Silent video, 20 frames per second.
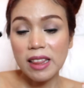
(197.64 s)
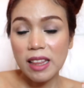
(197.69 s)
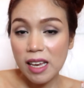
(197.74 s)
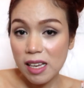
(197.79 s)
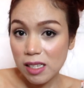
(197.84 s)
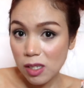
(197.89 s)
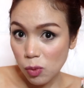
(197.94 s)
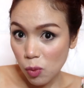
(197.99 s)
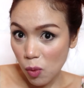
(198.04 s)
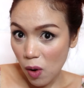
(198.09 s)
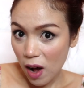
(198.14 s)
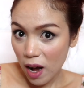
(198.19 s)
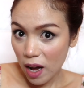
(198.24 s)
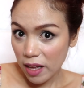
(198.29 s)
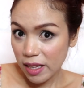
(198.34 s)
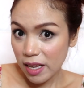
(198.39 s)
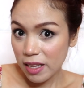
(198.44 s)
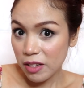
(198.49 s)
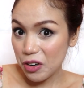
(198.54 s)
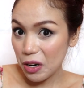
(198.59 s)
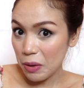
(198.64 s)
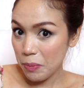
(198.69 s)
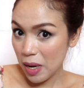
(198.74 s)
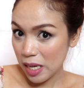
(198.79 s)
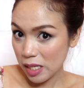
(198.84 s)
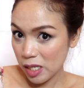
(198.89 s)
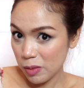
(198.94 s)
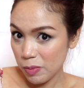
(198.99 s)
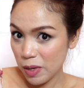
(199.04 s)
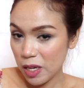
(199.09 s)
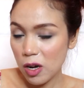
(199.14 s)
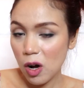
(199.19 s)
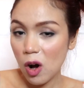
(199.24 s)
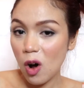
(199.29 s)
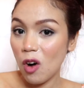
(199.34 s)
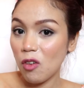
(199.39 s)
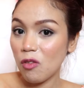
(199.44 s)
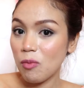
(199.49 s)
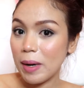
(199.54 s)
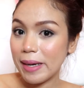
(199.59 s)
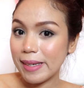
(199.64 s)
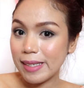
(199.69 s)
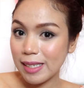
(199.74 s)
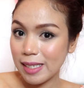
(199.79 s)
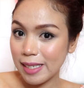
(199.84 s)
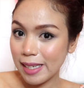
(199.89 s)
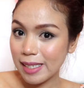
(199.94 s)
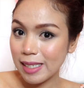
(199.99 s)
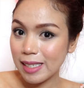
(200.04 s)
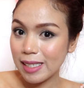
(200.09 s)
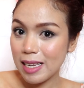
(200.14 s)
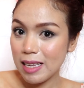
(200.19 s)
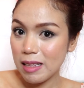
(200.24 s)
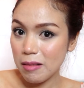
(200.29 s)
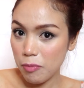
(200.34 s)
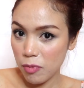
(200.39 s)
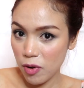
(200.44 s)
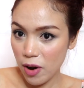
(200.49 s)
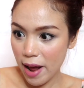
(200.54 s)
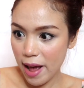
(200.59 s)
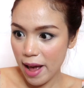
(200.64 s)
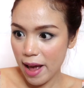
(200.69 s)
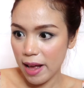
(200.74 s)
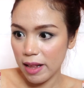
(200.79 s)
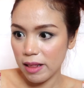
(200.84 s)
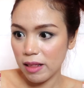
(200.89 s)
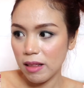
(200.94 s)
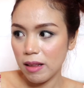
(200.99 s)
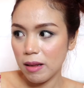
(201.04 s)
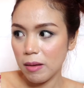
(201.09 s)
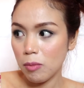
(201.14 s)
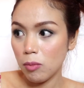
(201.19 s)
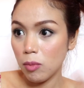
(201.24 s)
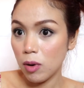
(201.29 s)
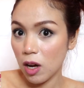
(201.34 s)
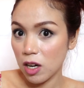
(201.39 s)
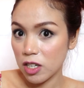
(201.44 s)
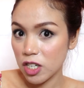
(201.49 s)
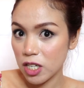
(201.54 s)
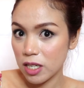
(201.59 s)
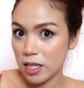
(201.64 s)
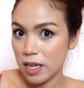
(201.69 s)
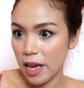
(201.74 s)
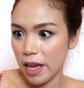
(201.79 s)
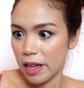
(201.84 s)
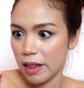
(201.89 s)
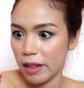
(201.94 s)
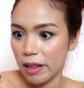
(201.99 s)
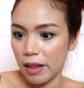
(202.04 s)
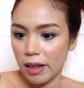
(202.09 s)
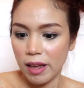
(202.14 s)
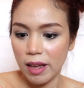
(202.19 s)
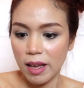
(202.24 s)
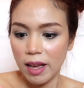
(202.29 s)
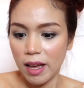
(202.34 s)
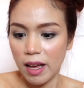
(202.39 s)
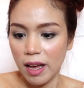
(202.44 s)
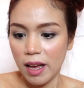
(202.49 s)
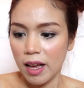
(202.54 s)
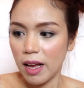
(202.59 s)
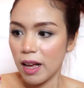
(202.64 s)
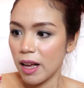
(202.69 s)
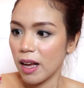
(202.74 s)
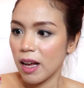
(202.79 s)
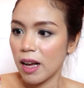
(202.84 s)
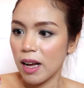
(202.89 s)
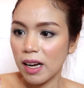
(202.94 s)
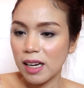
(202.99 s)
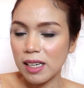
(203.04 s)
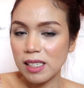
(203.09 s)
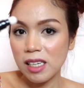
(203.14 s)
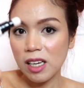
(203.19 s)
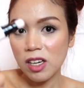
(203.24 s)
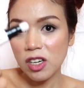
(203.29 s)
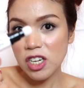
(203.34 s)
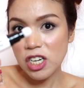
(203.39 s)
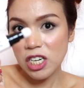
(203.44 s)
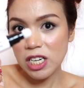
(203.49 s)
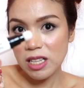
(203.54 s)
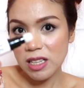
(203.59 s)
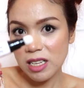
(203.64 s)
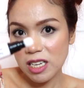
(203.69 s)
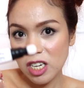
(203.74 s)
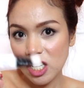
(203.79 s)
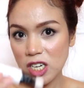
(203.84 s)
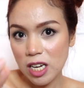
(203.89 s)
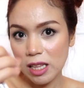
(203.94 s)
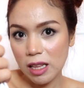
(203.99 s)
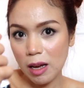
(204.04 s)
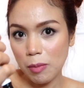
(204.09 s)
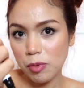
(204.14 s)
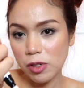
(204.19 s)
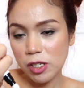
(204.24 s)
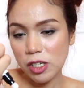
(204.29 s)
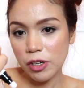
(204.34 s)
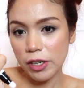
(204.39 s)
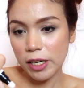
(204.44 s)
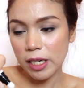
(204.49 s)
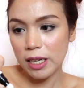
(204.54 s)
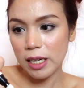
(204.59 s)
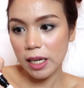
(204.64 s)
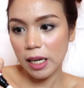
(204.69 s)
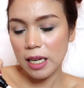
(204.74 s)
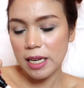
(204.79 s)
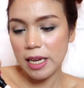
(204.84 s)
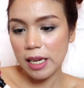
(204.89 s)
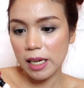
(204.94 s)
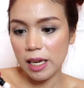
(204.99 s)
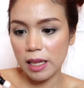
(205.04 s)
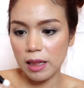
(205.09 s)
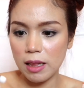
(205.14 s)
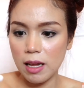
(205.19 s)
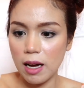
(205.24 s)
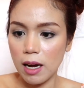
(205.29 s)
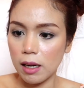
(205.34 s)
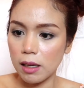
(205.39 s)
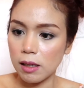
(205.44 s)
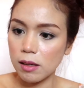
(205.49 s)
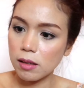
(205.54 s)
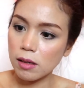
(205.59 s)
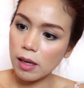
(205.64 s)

This one, it reminds me of my 16 brand blush din. Kasi cushion din siya, tapos you're gonna click it lang.